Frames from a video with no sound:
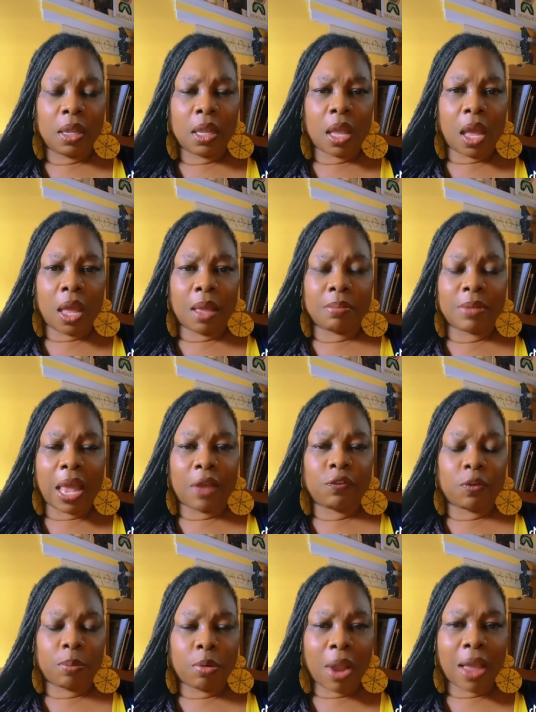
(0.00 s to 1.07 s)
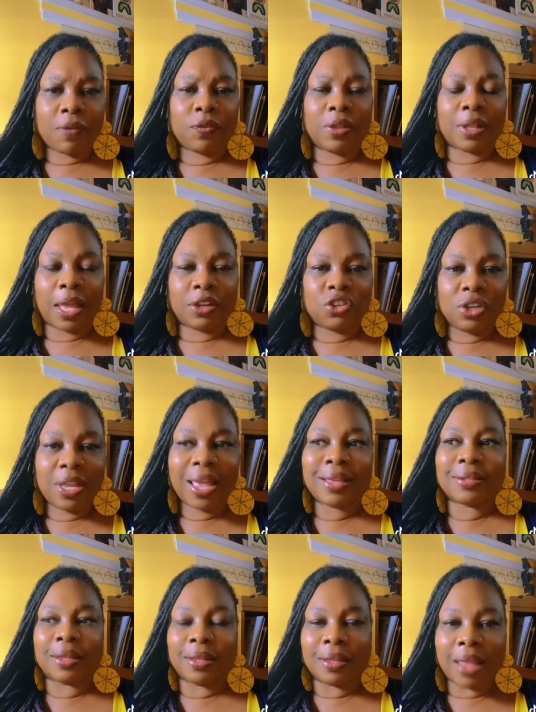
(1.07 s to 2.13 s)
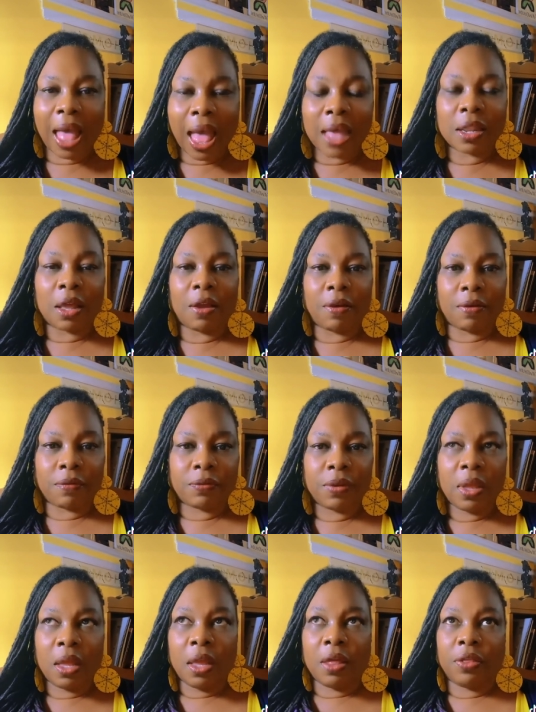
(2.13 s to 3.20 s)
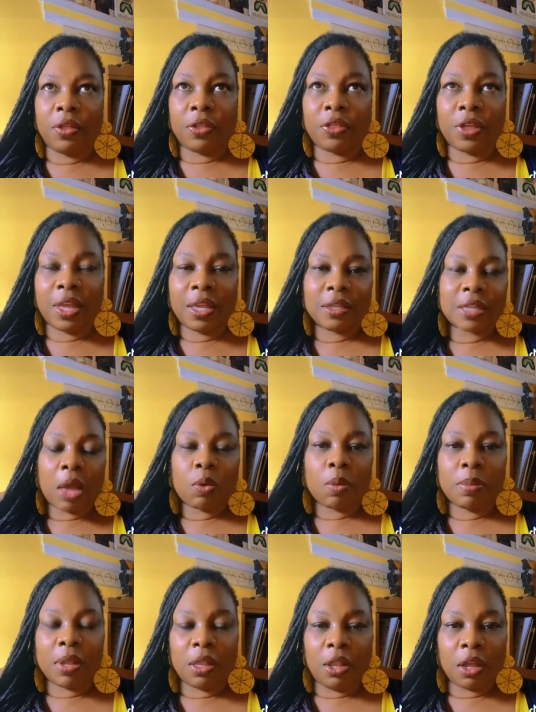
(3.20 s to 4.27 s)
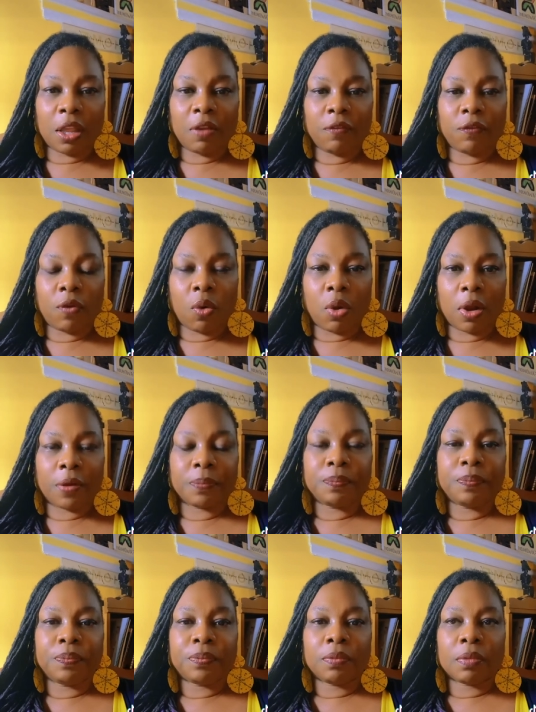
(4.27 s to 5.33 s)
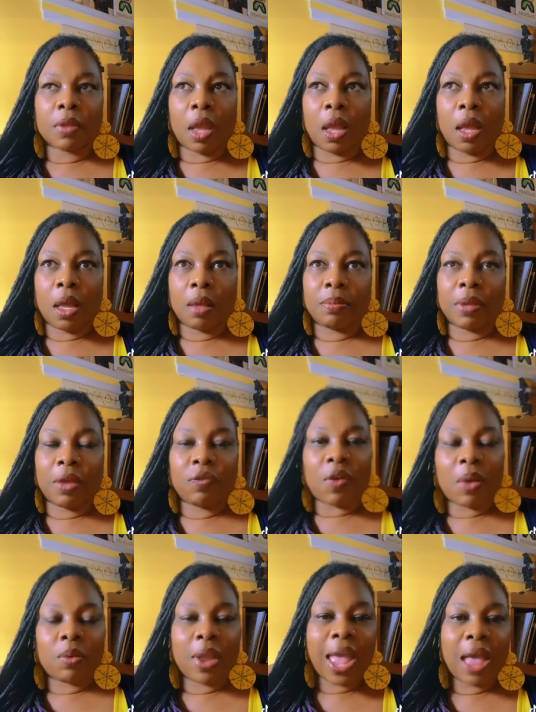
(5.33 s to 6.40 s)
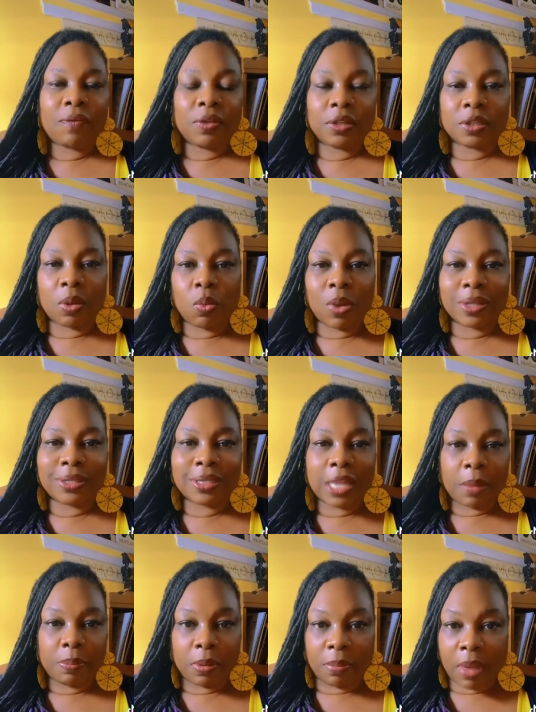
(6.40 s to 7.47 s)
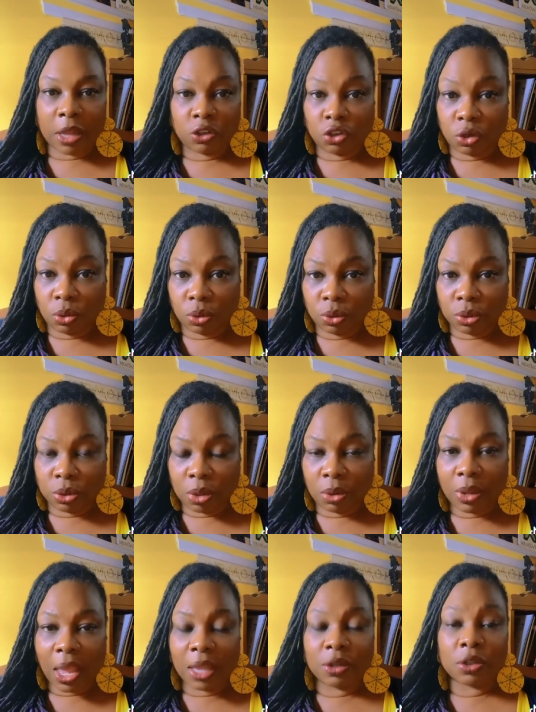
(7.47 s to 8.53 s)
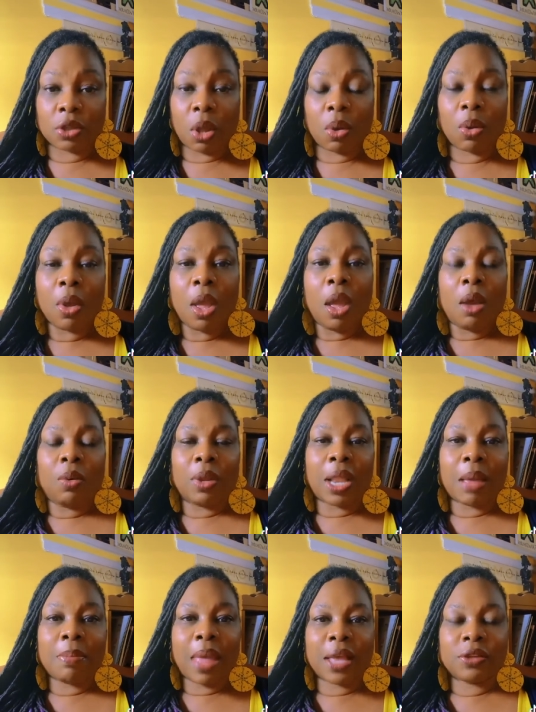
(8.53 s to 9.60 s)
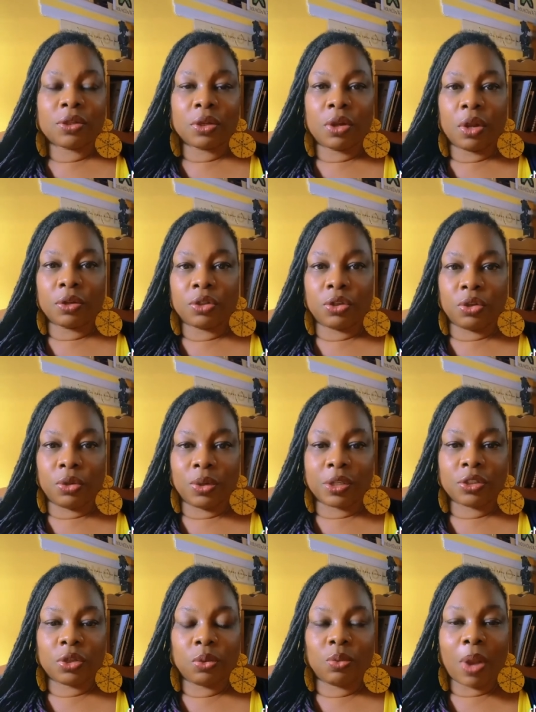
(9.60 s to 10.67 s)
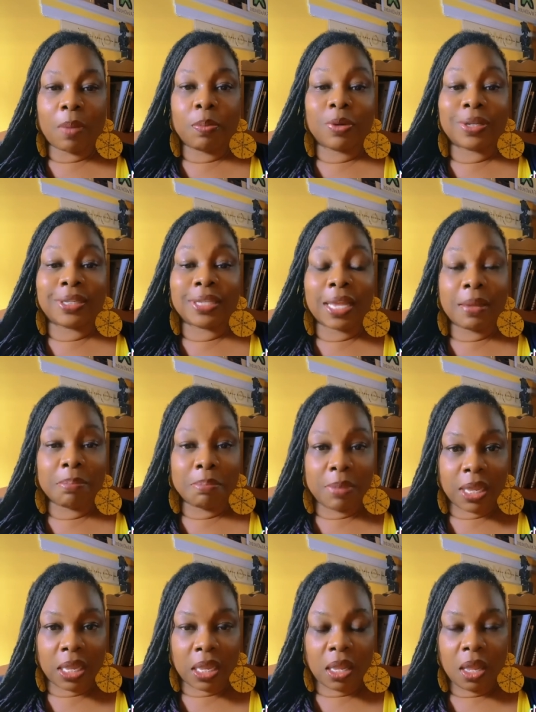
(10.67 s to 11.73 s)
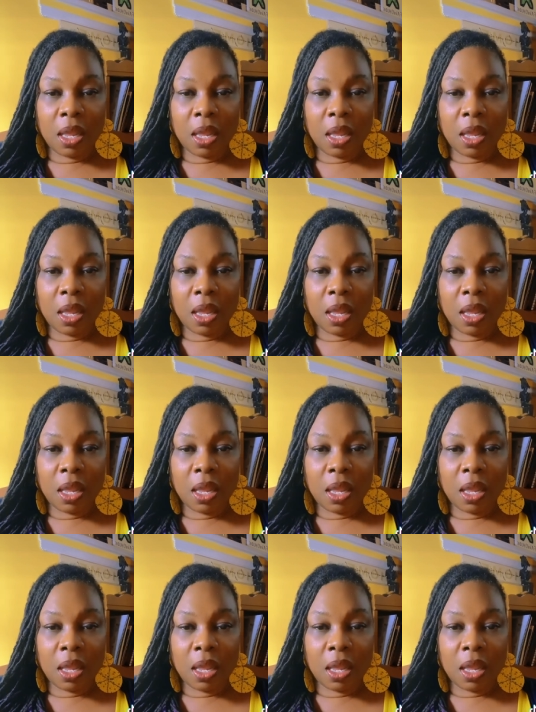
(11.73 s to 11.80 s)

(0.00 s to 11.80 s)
um, not for profit. Like she has a lot of the things I would be looking for um, if I were having someone step in my shoes. Okay, so what I'm asking her to do is to represent me